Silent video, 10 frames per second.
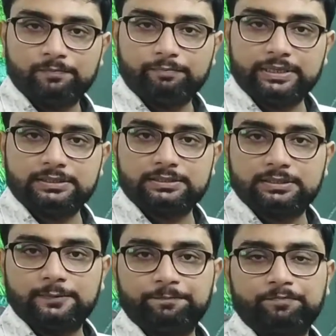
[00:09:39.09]

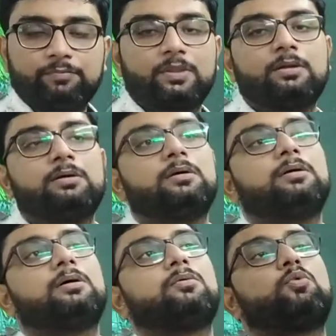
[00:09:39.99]
Means
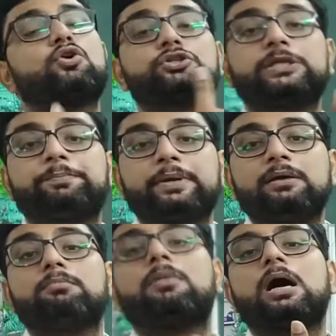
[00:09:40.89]

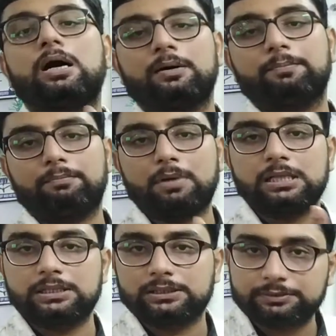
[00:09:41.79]
worshipping
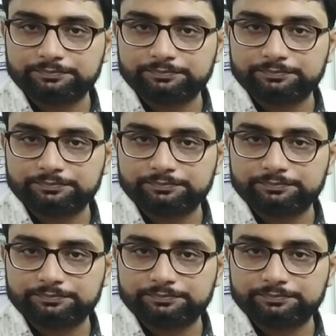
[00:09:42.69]
mother.